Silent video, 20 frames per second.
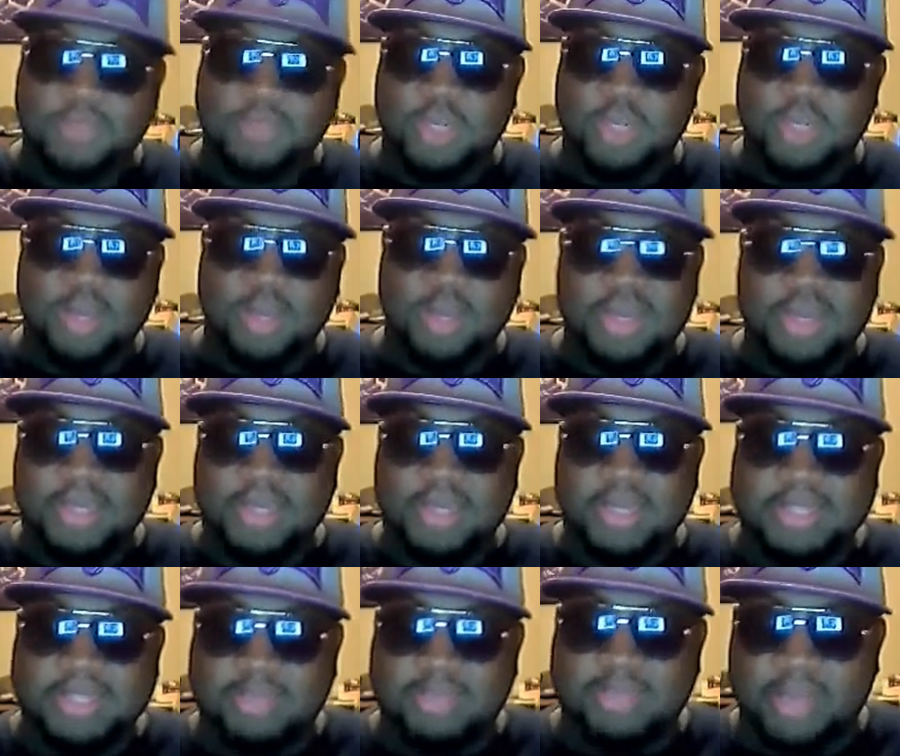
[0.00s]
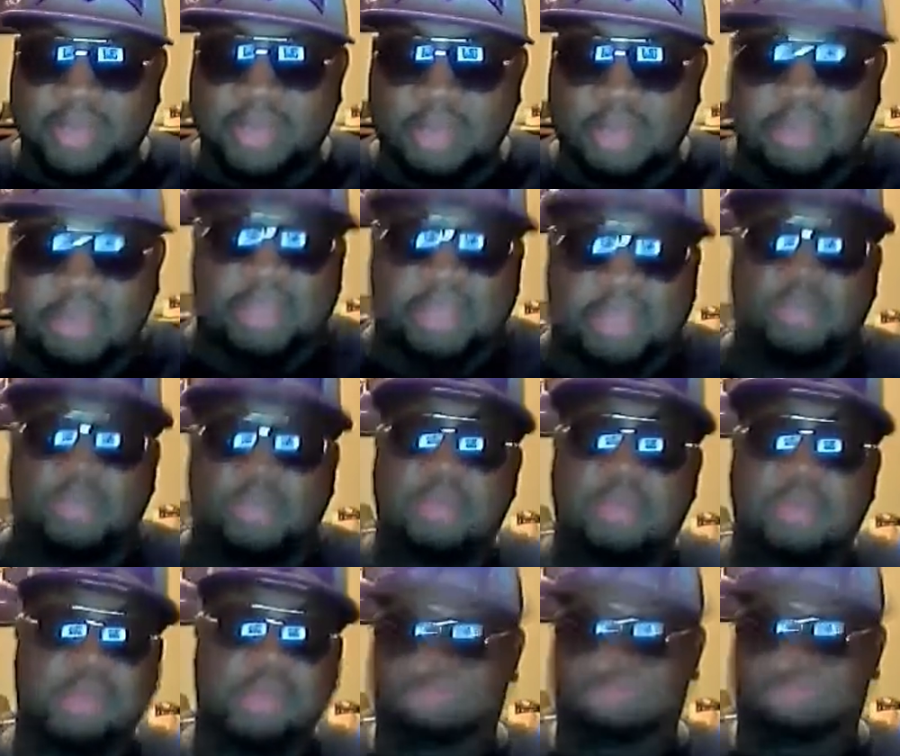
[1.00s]
You know, I like this anime. I'm not going.
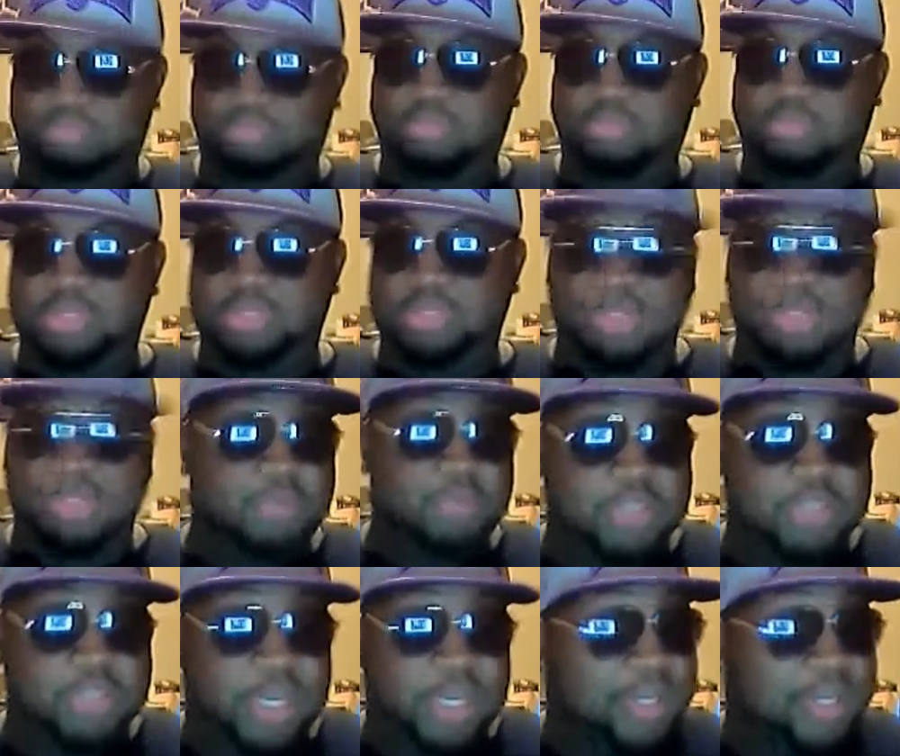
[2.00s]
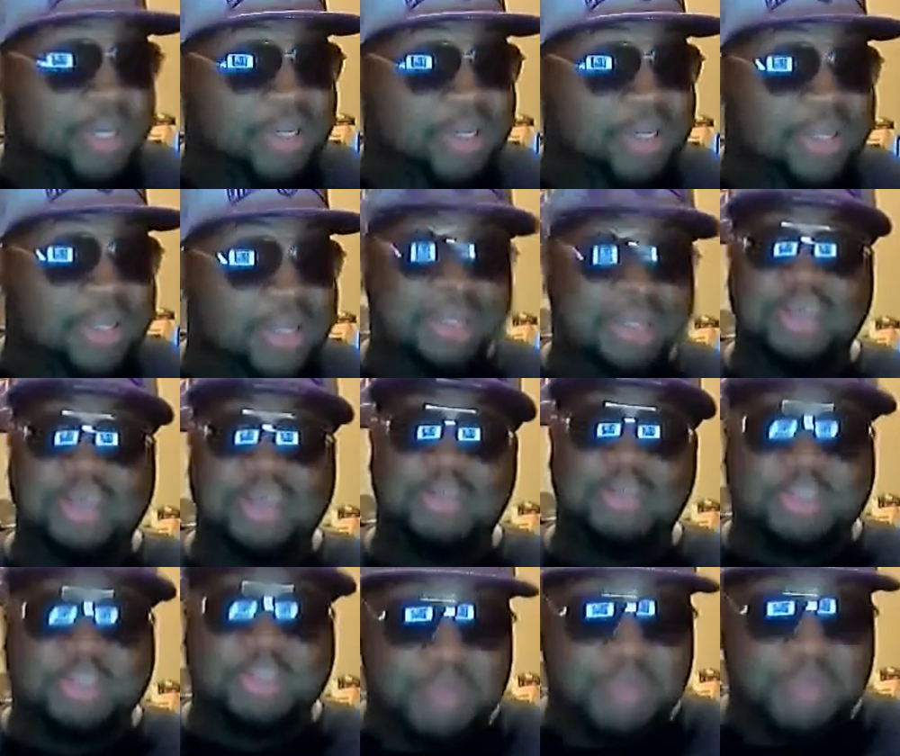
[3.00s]
I'm not sitting saying they
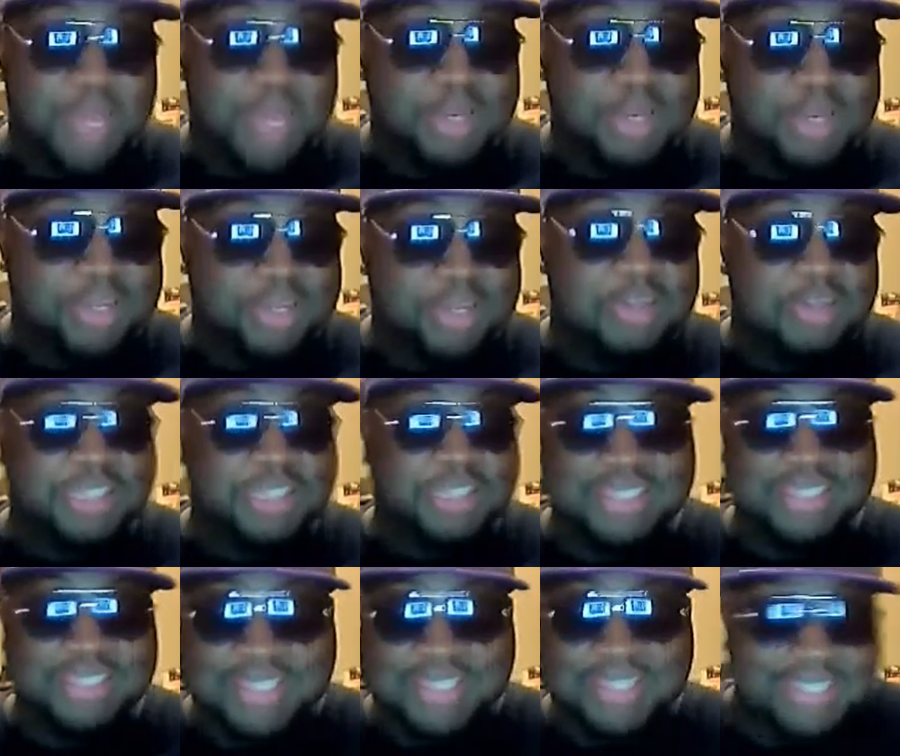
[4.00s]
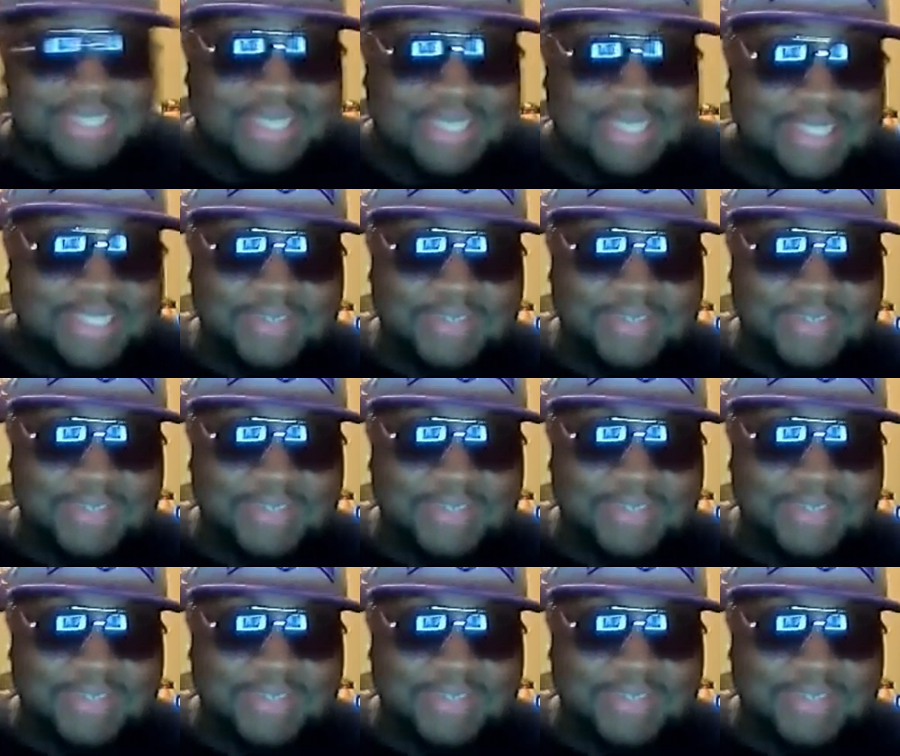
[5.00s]
go spend. You know, I'm saying sixty or